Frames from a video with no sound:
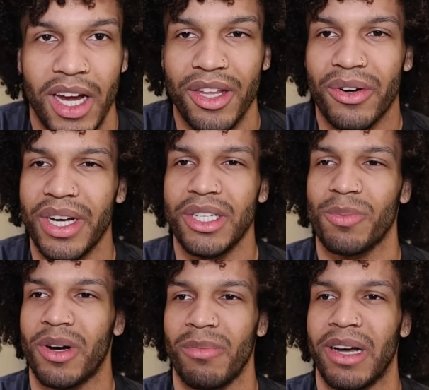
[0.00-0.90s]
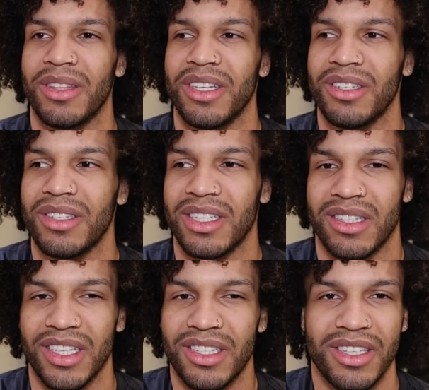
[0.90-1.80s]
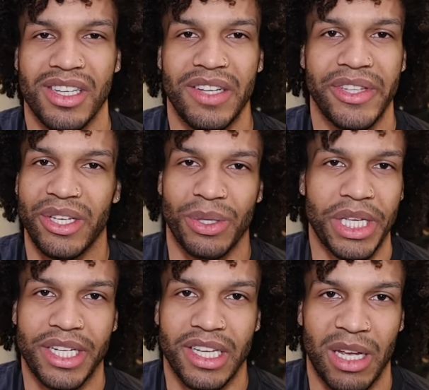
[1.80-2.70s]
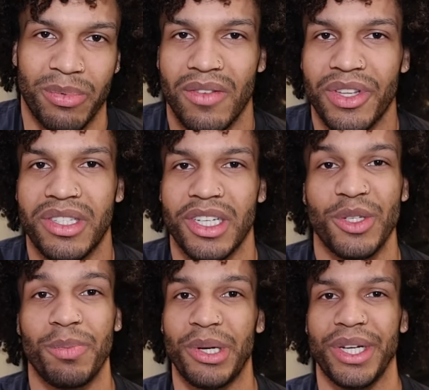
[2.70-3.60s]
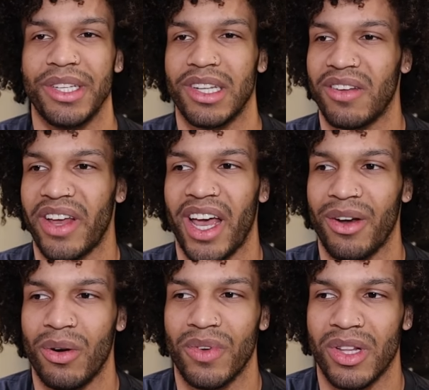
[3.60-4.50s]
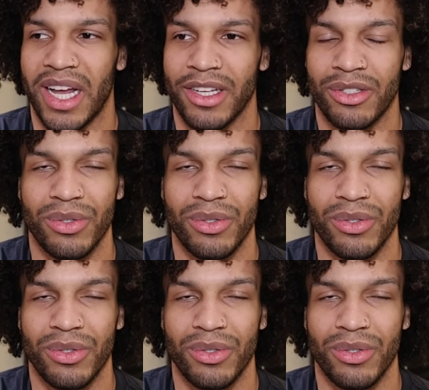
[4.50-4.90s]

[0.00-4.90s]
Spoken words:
And the craziest part about this isn't even the only example of this experience that I've had over the last